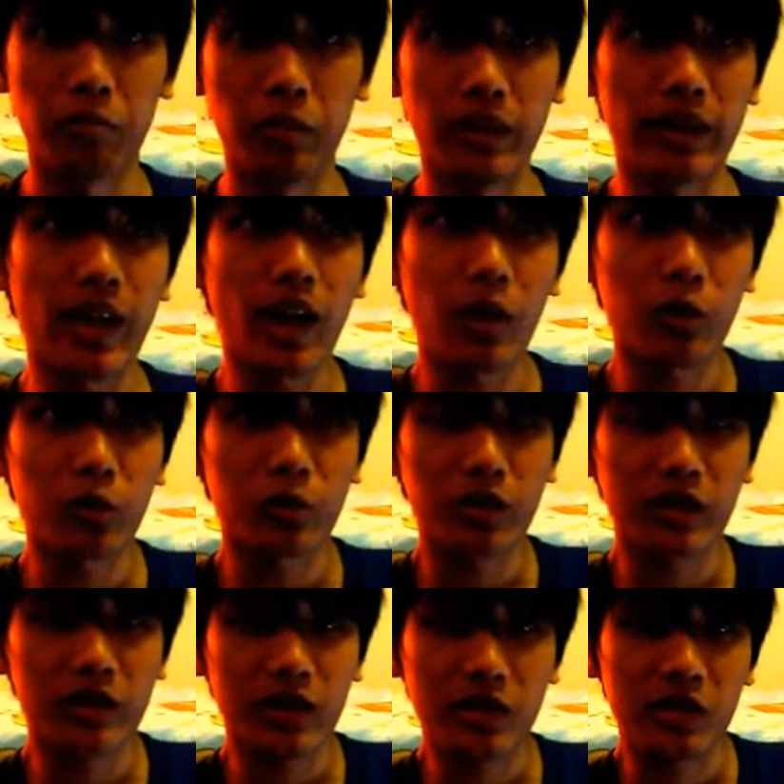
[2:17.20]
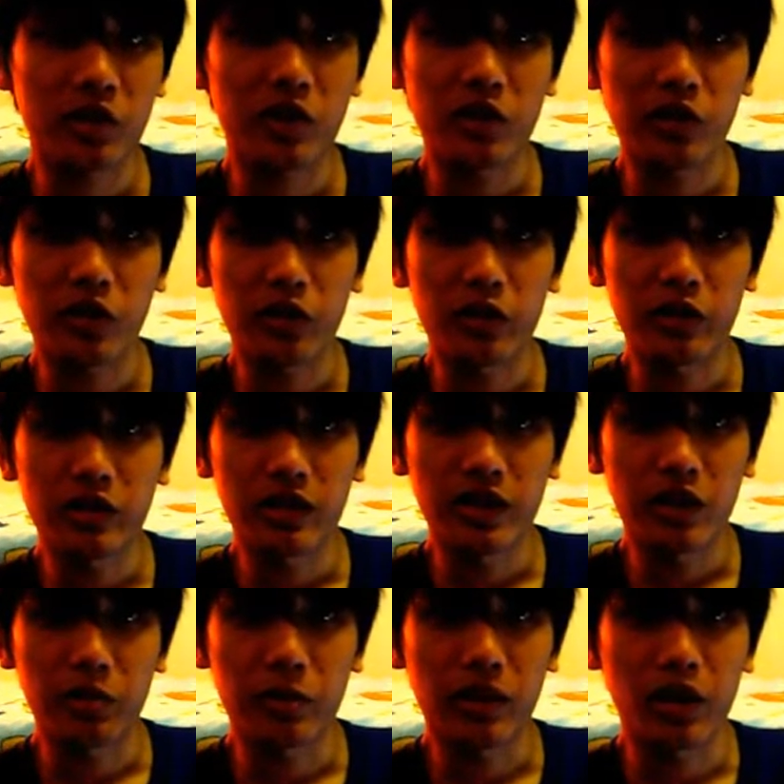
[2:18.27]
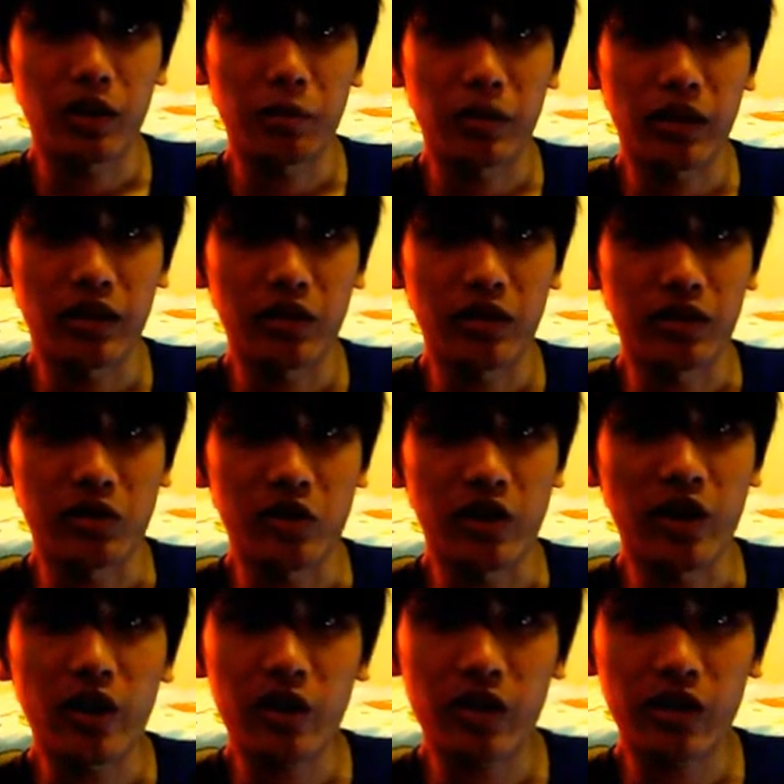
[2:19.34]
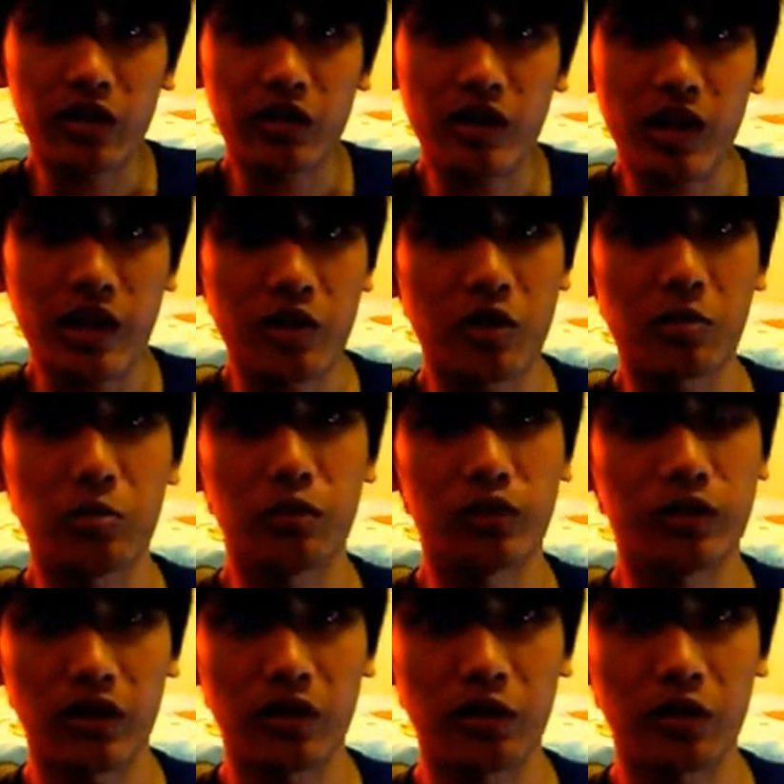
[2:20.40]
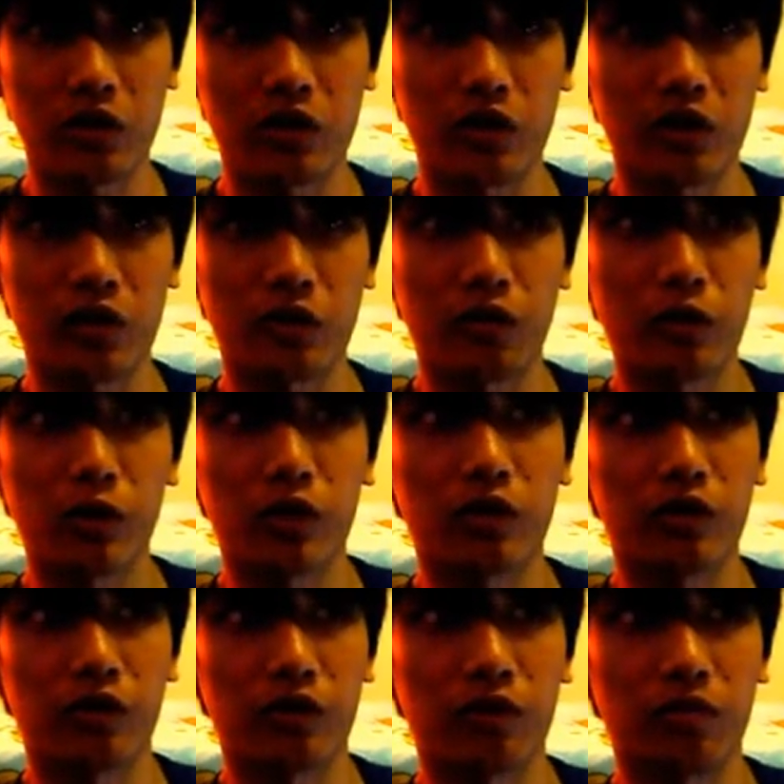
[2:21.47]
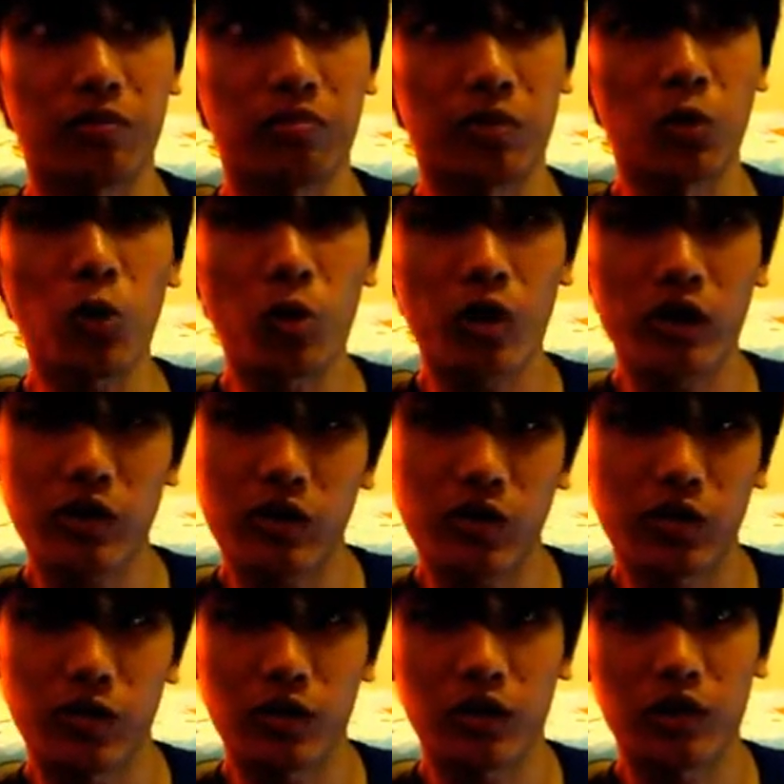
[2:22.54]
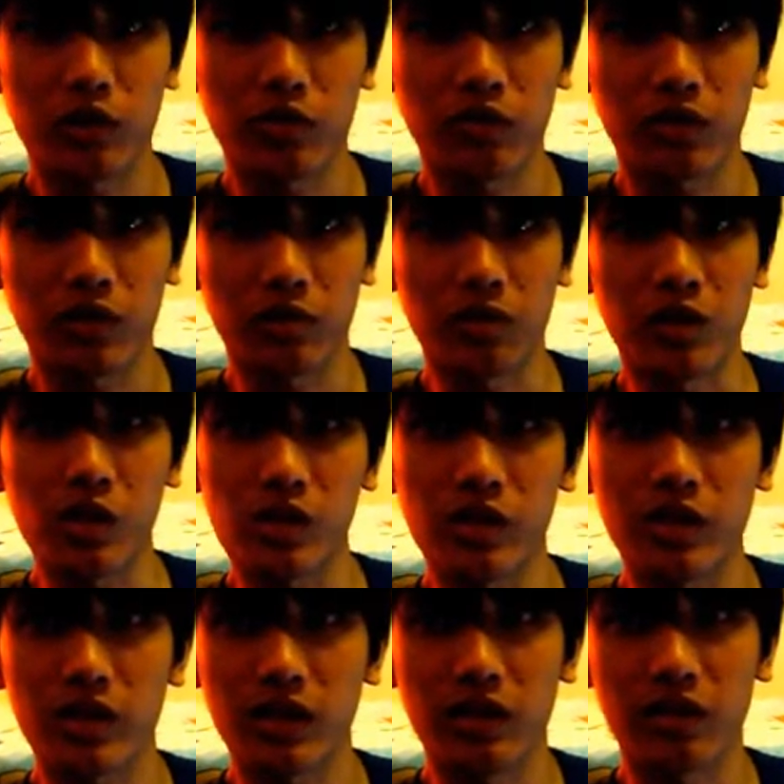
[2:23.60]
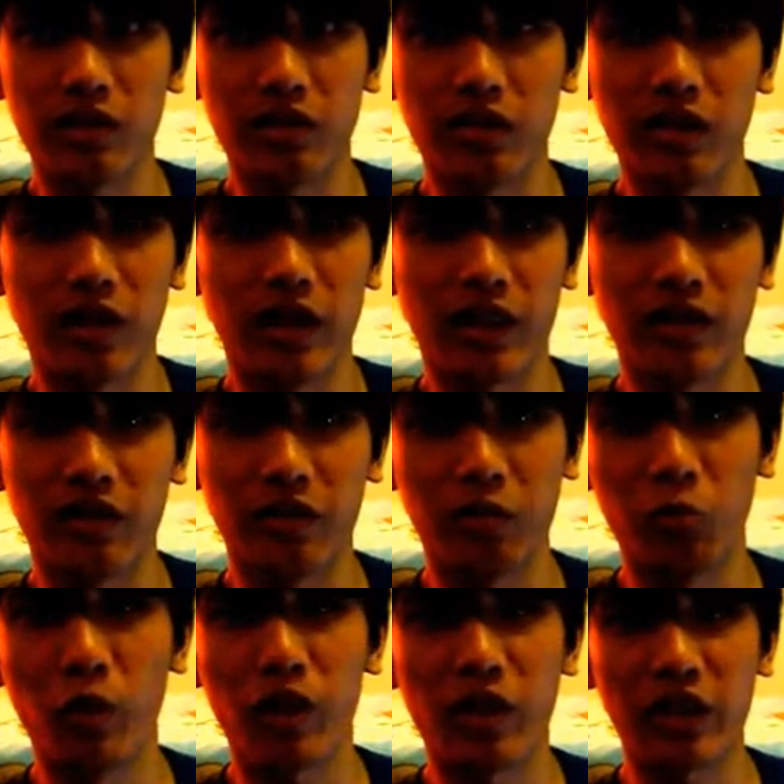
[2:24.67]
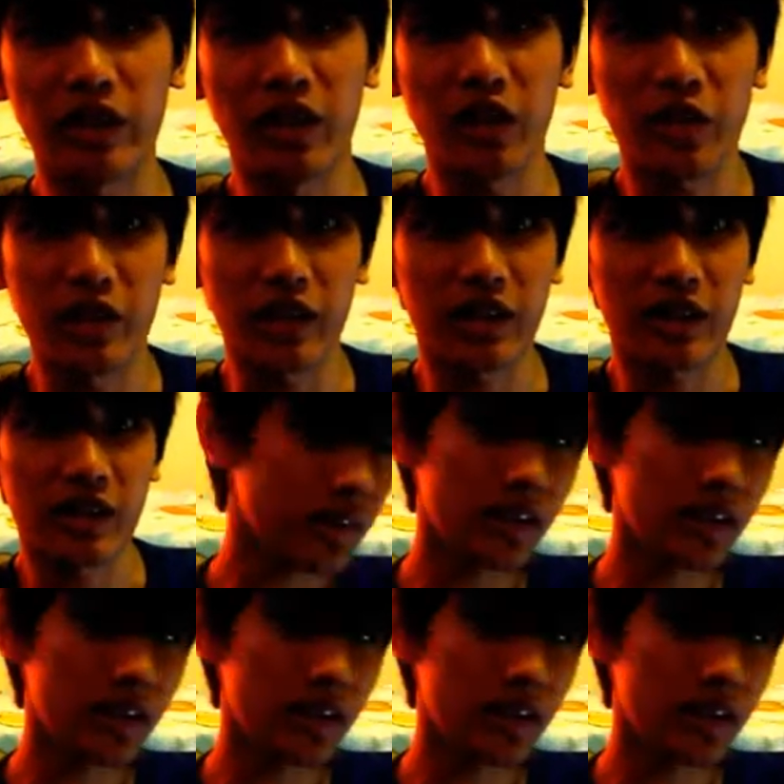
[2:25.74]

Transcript: But now Texas Chainsaw 3D has become a generic slasher movie it's, it's full of gore, it's full of, girls in like wearing nothing